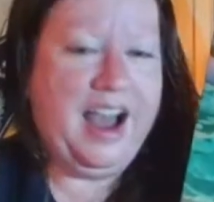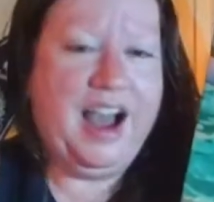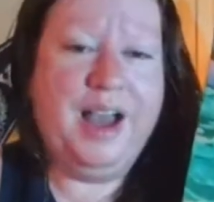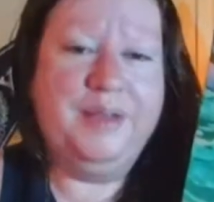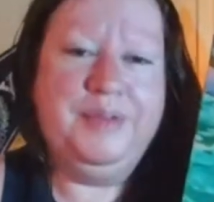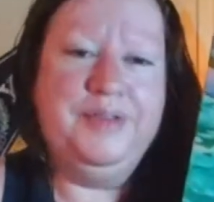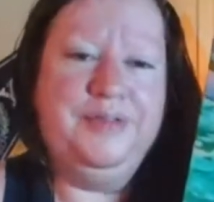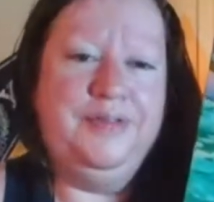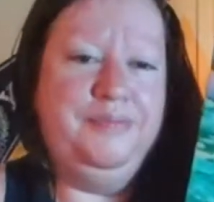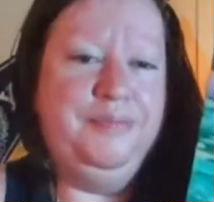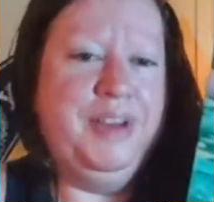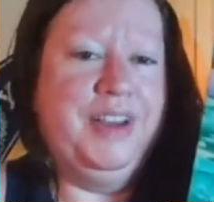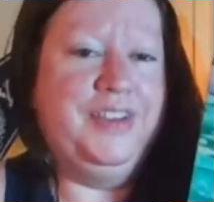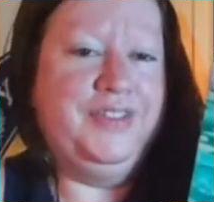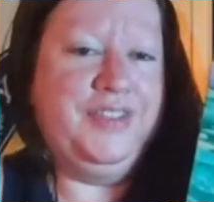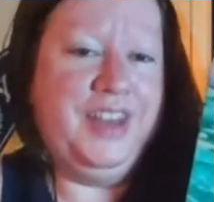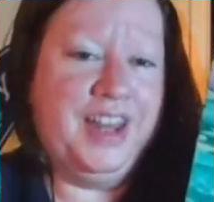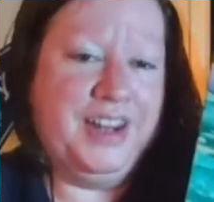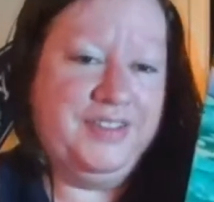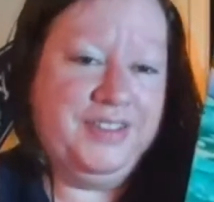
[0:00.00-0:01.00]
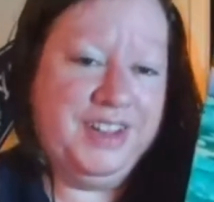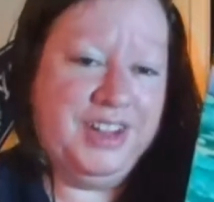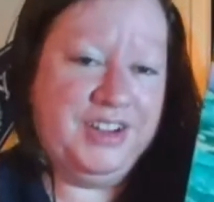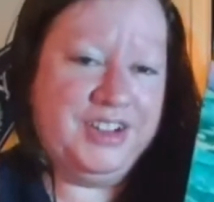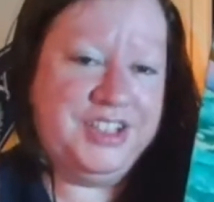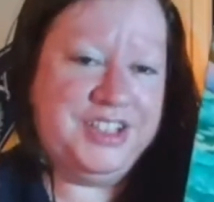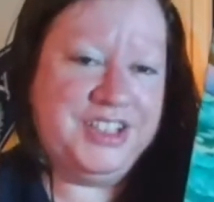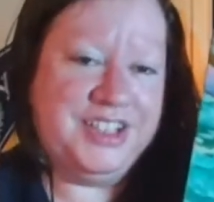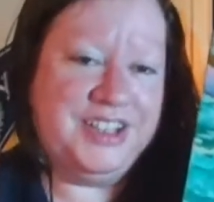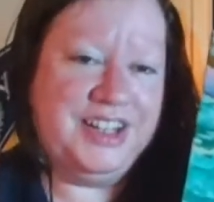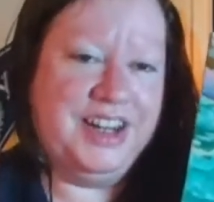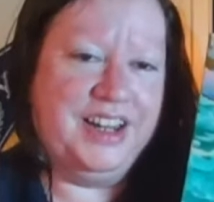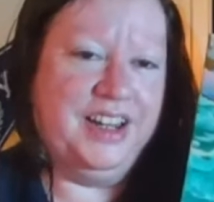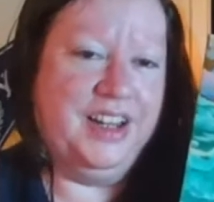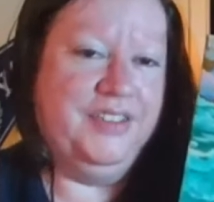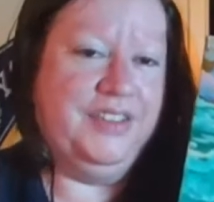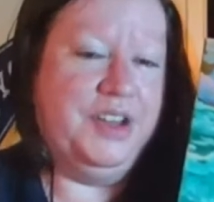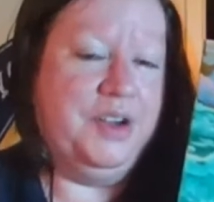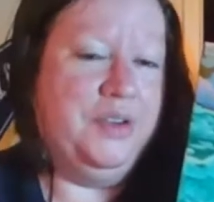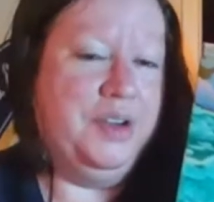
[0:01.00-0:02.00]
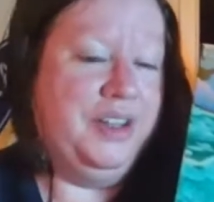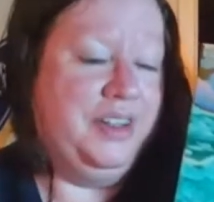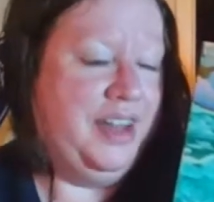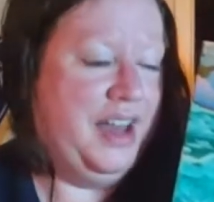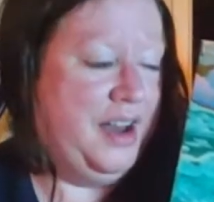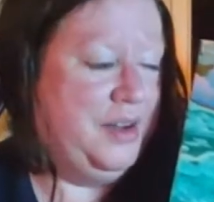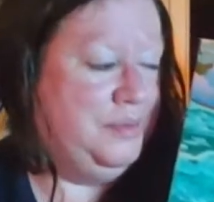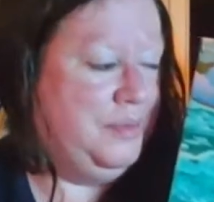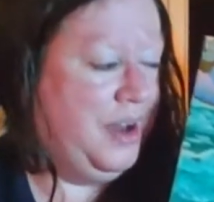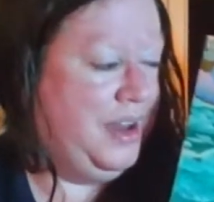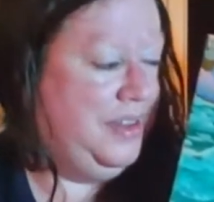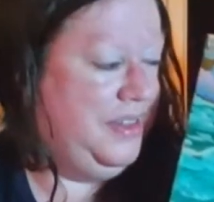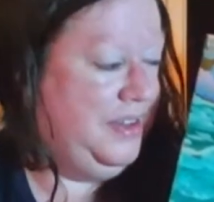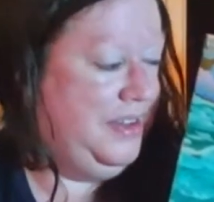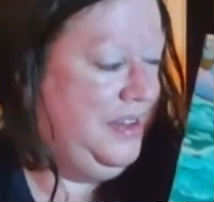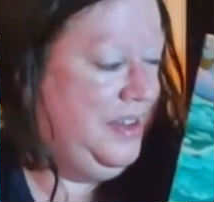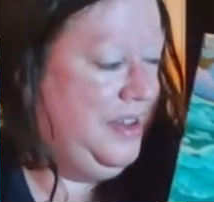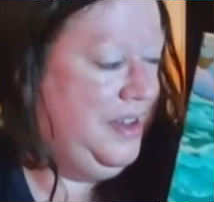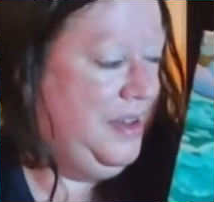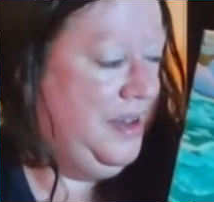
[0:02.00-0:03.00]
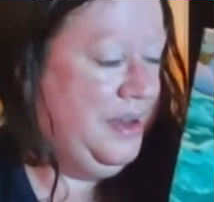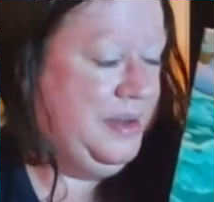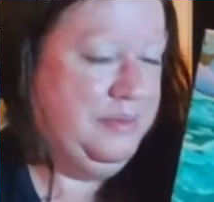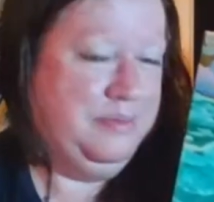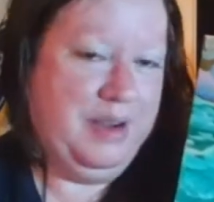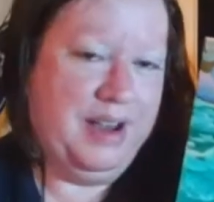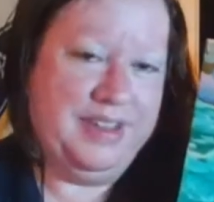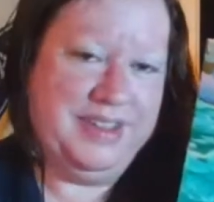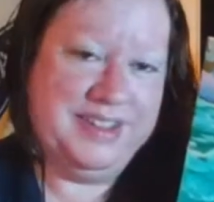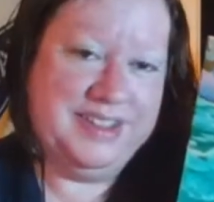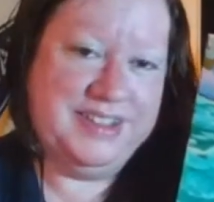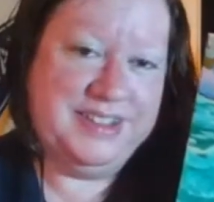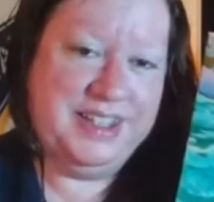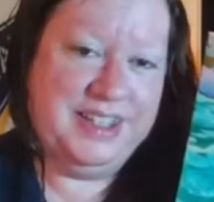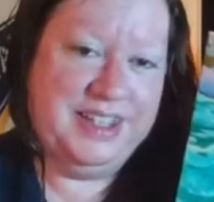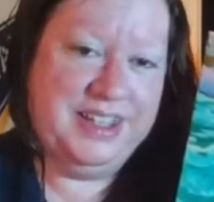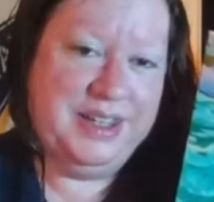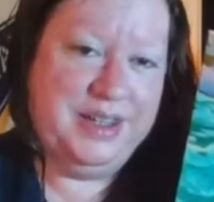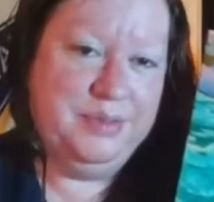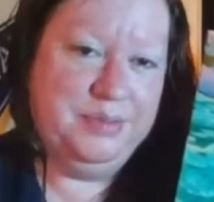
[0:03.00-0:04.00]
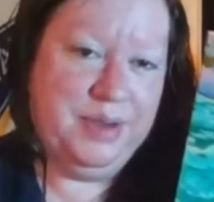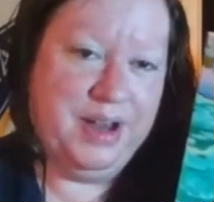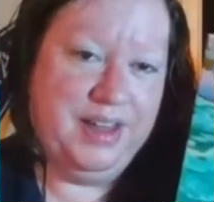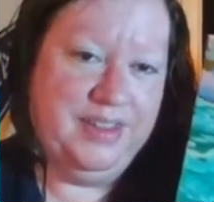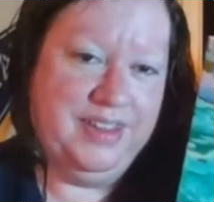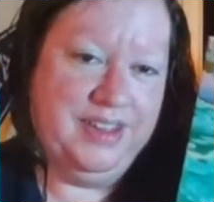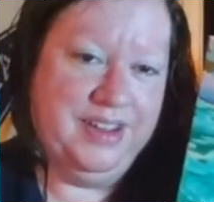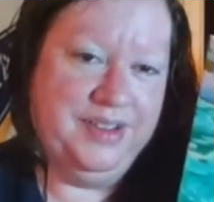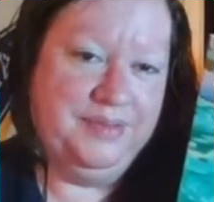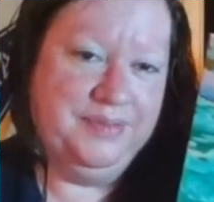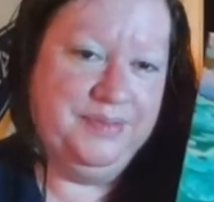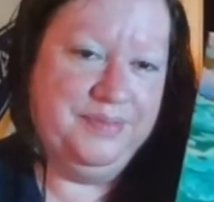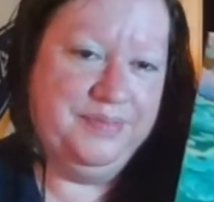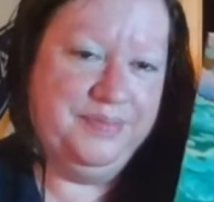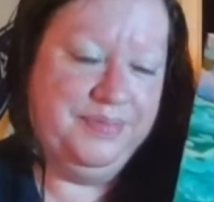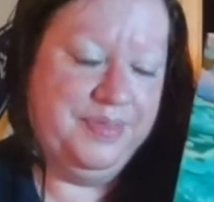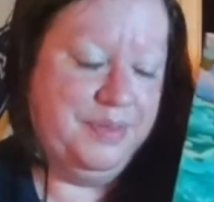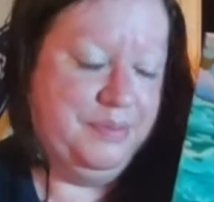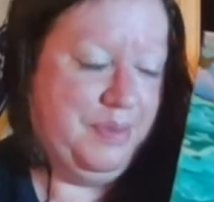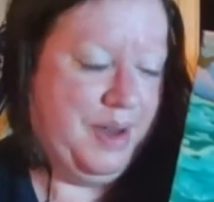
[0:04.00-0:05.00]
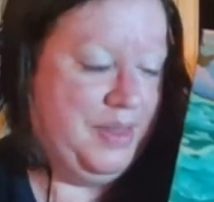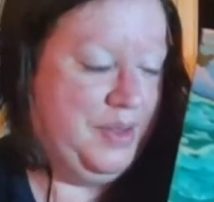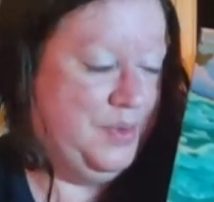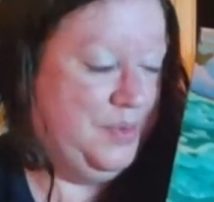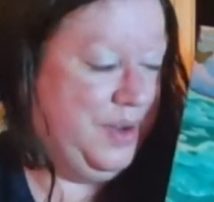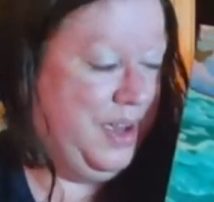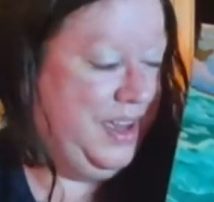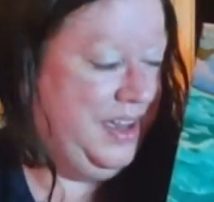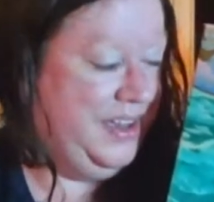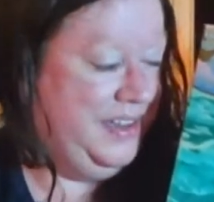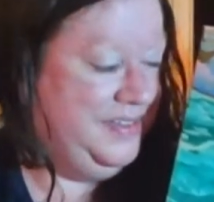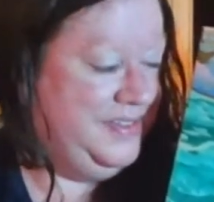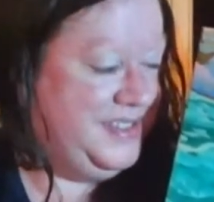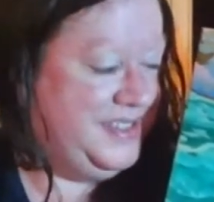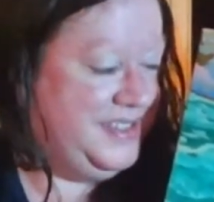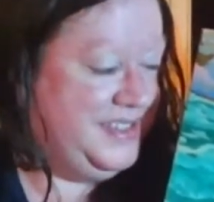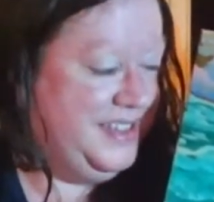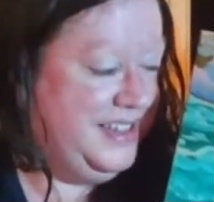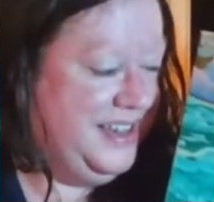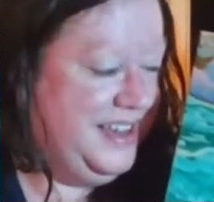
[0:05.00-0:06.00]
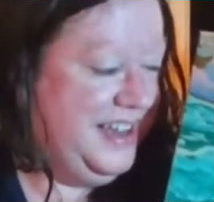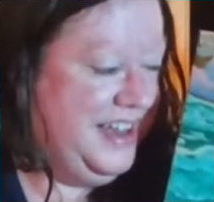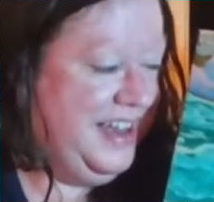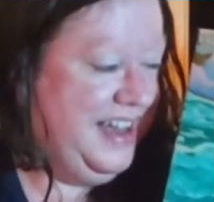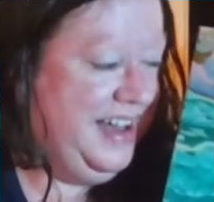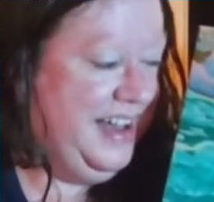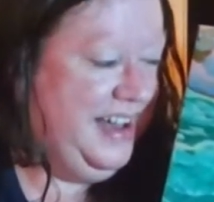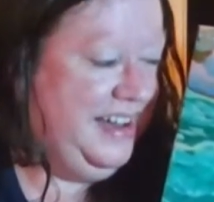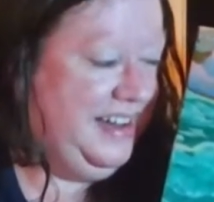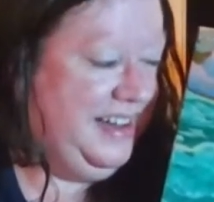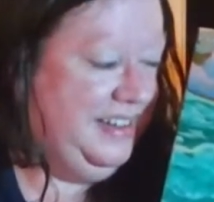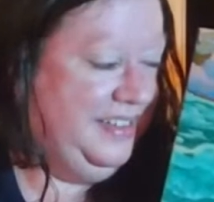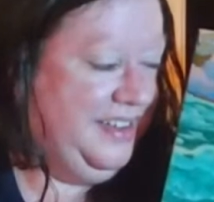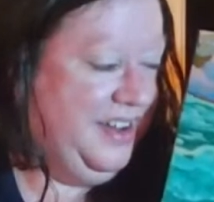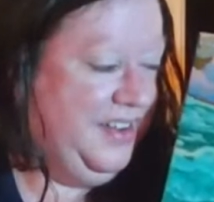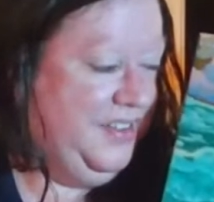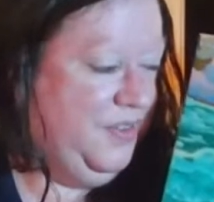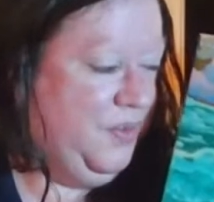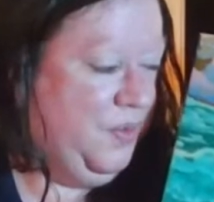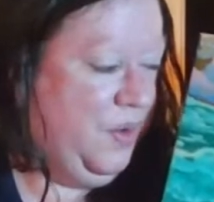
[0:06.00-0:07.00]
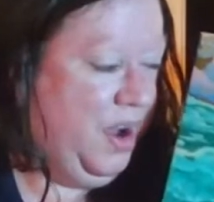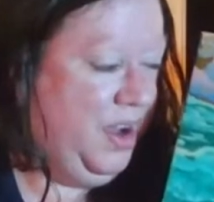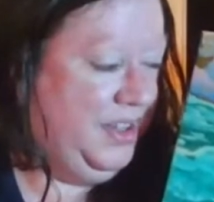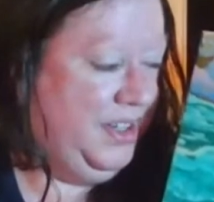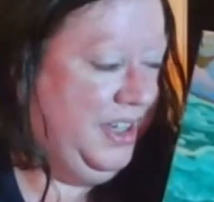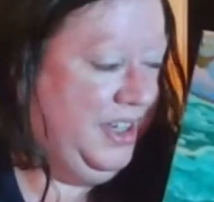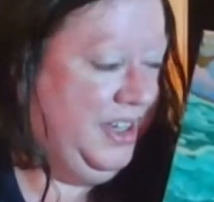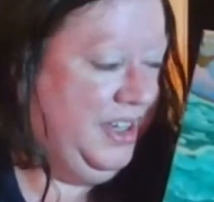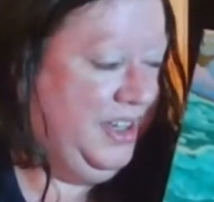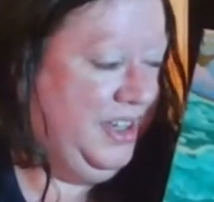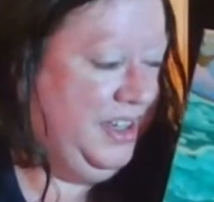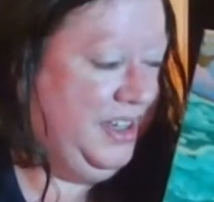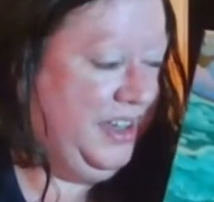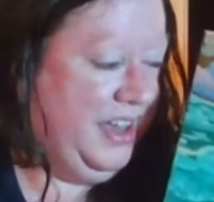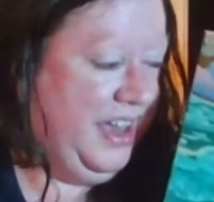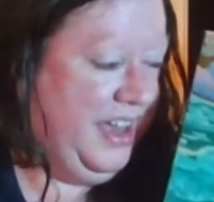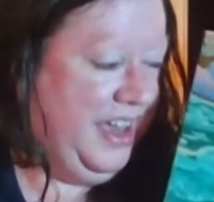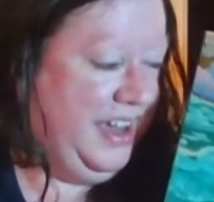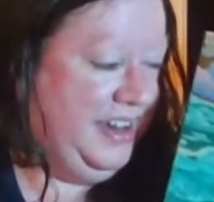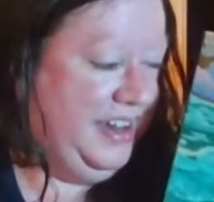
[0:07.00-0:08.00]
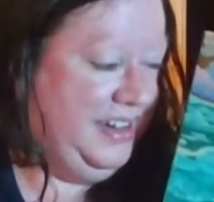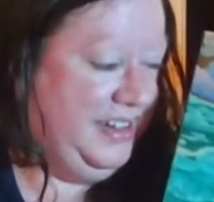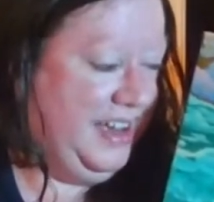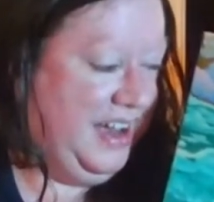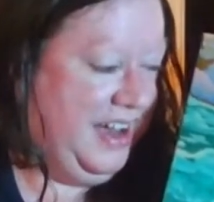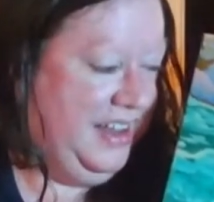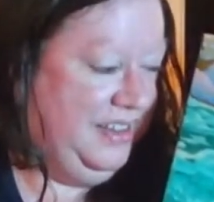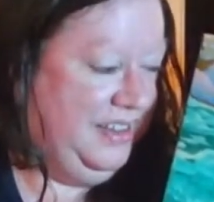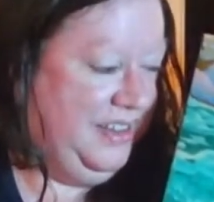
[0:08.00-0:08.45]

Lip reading: I'm a big fan of the ocean, and I love going down by the sea, by the waves, and I love walking in